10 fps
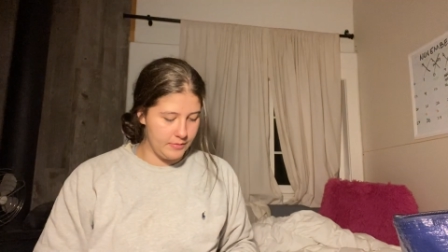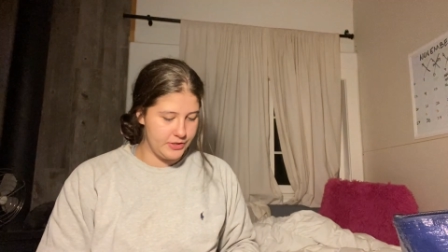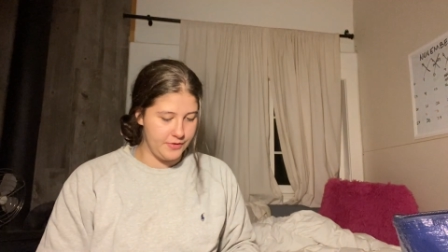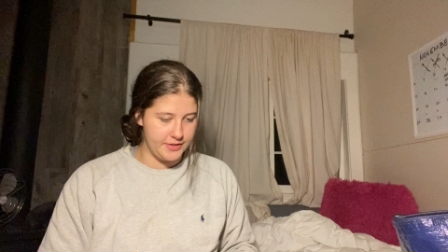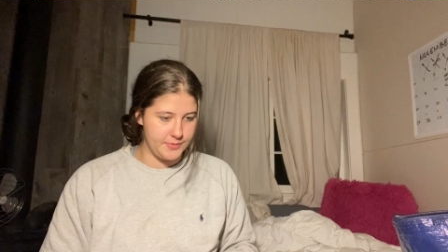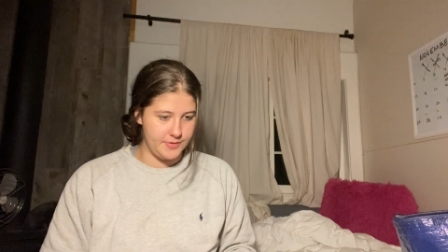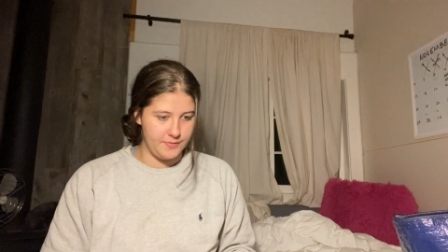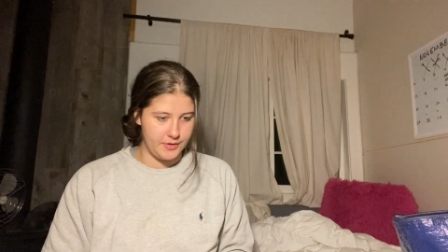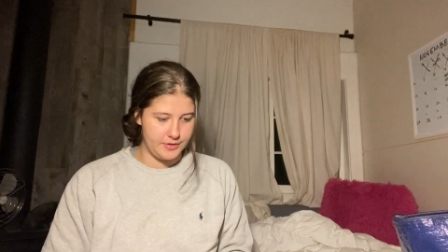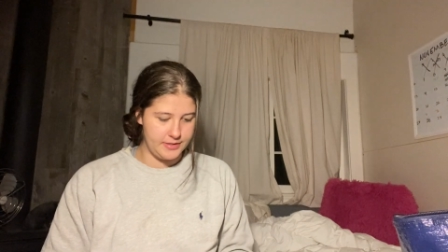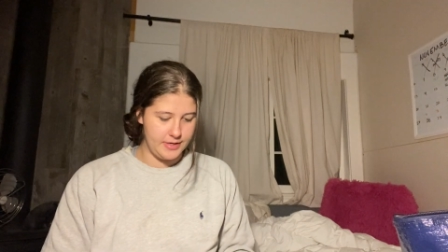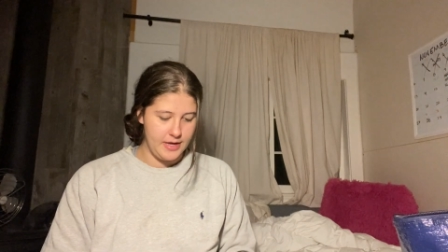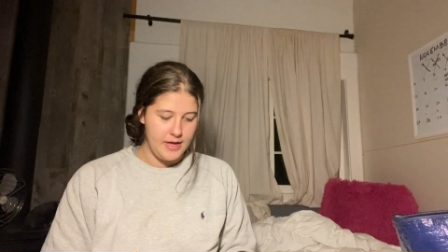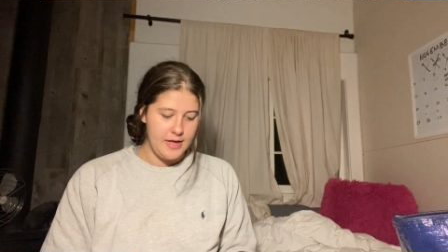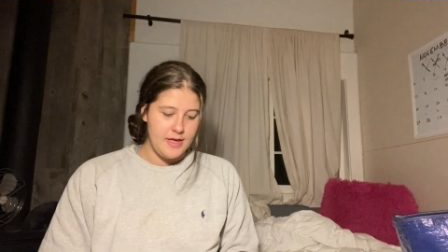will show this one first.
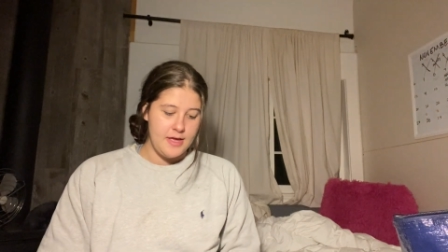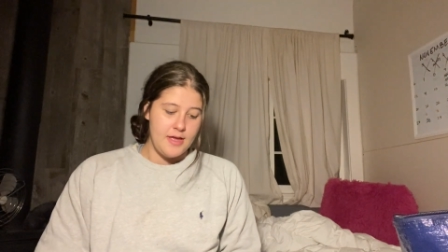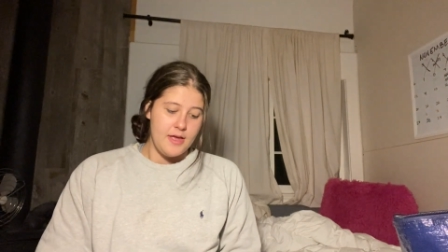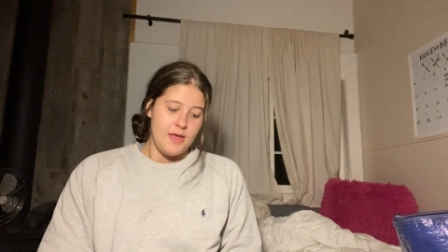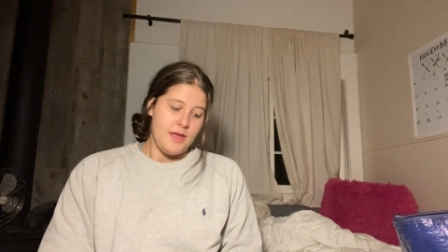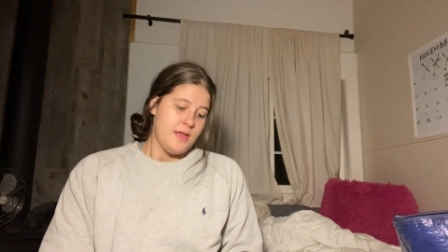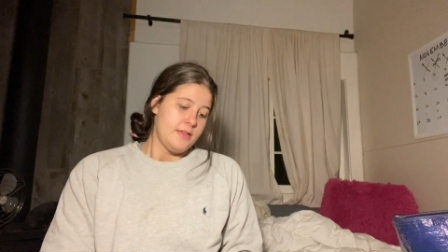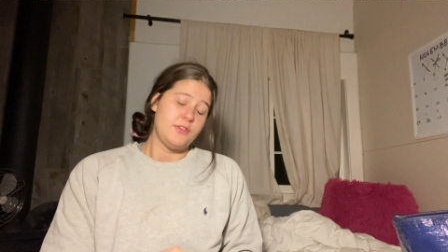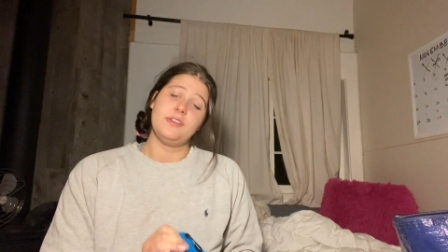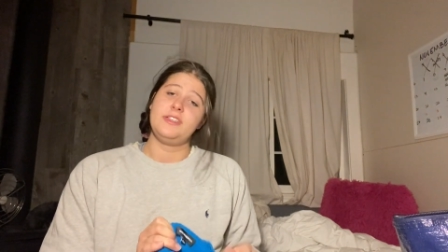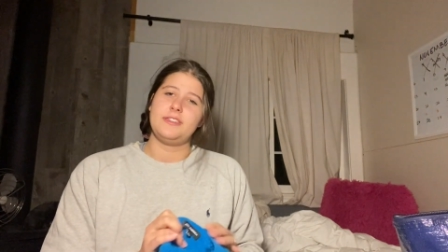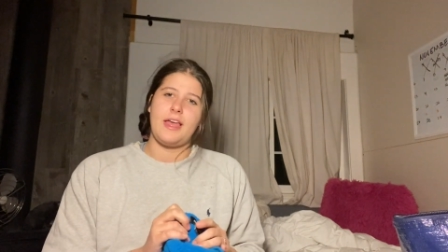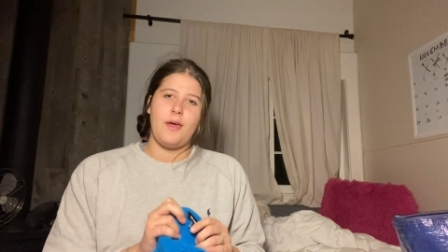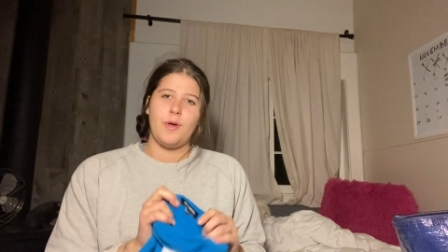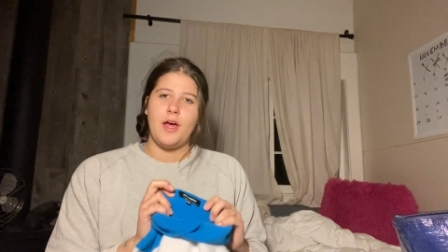So this is
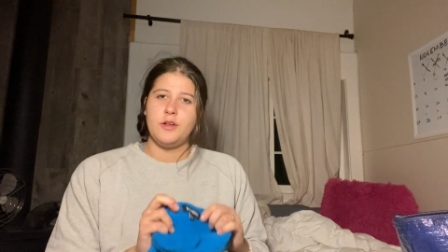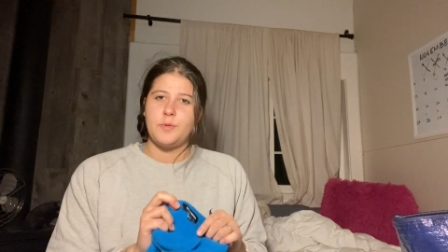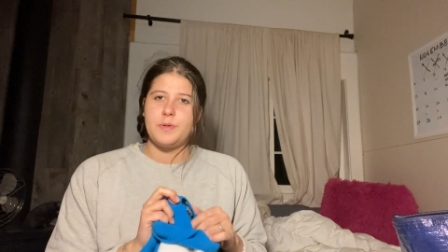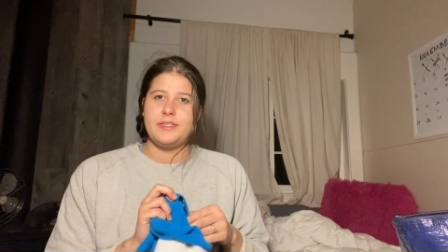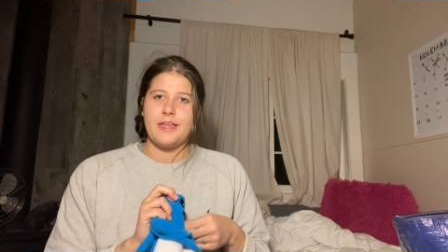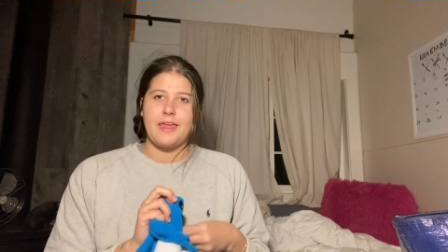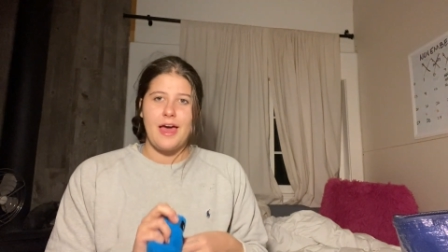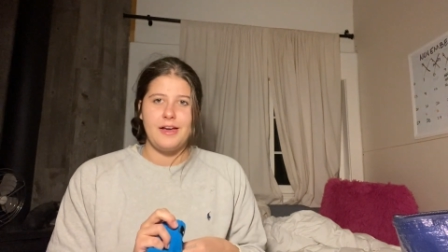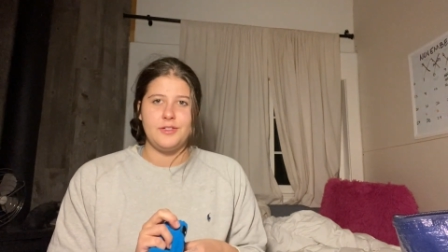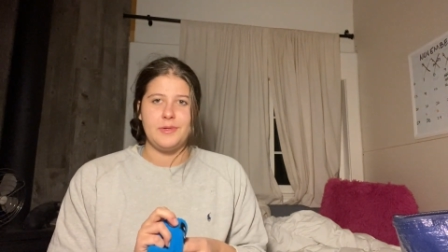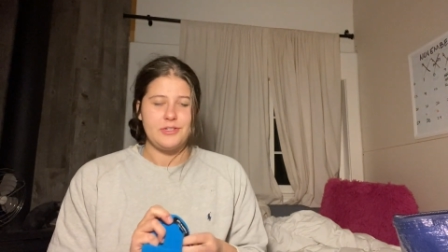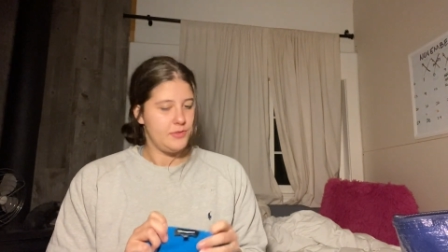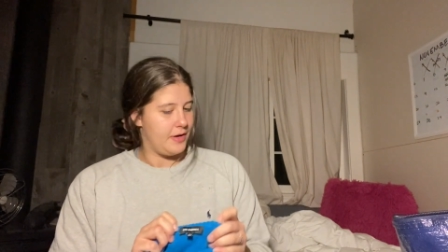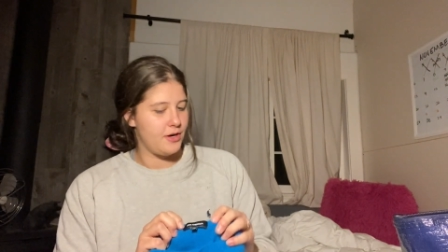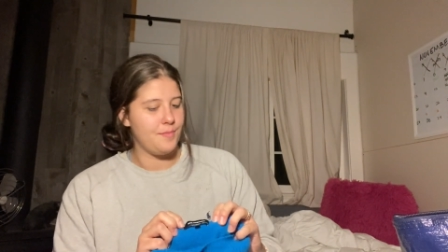a 100% cashmere
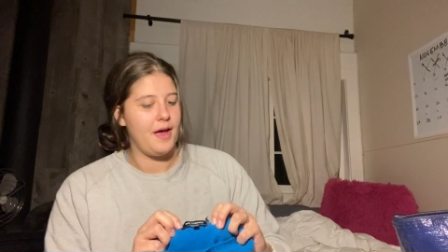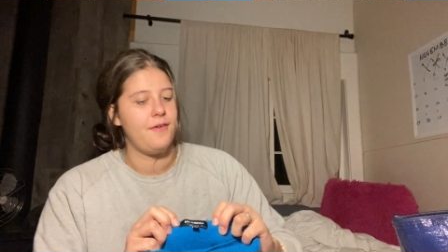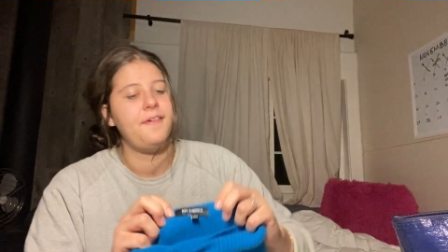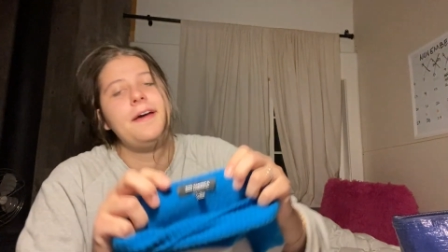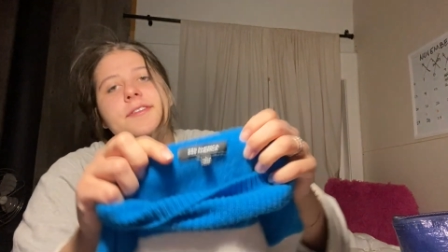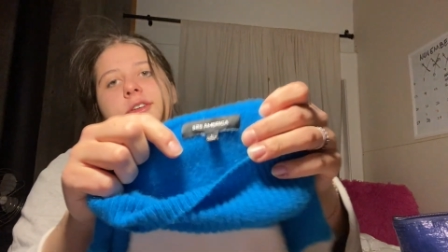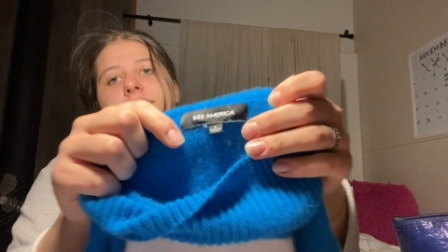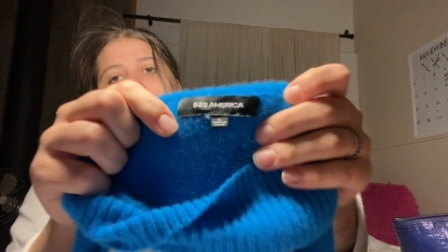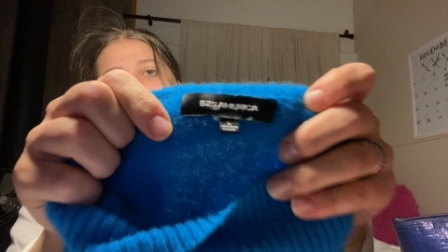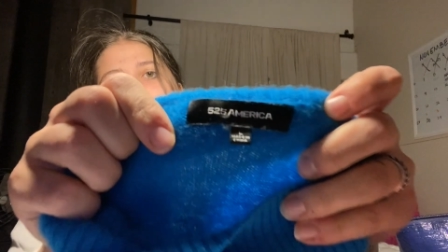sweater by 525